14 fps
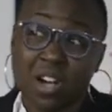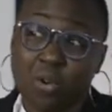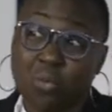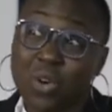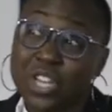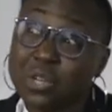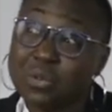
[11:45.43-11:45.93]

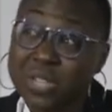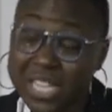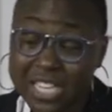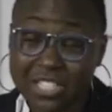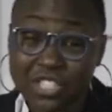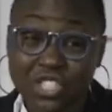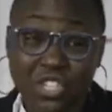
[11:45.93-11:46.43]
What you
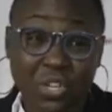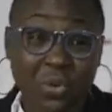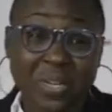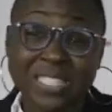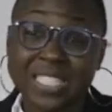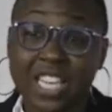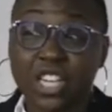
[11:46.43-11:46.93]
need to do
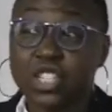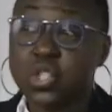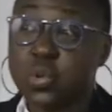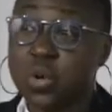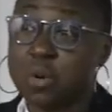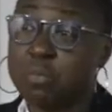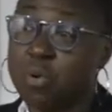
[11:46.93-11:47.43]
is get it
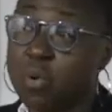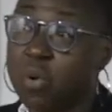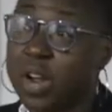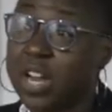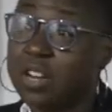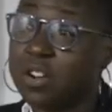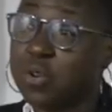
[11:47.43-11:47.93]
to a
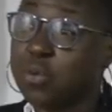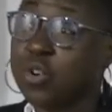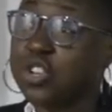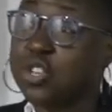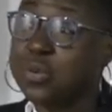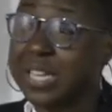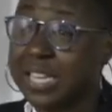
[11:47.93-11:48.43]
point
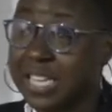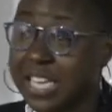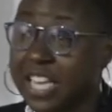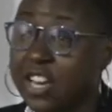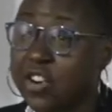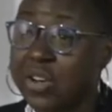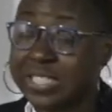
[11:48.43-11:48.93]
where you can
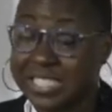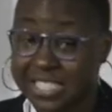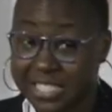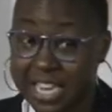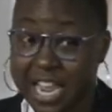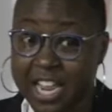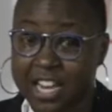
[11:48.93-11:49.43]
get it on
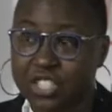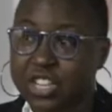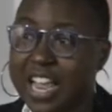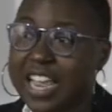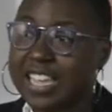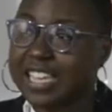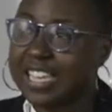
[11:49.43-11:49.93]
stage
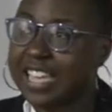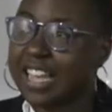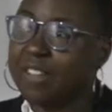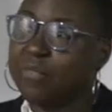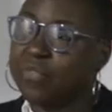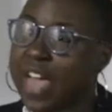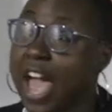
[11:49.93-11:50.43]
and
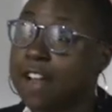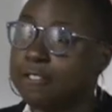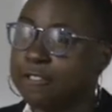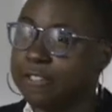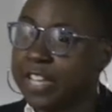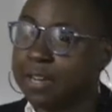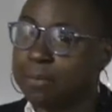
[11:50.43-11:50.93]
get that
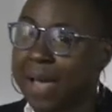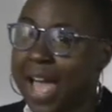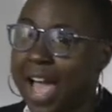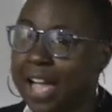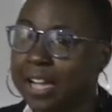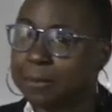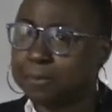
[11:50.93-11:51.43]

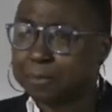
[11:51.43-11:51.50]
feedback.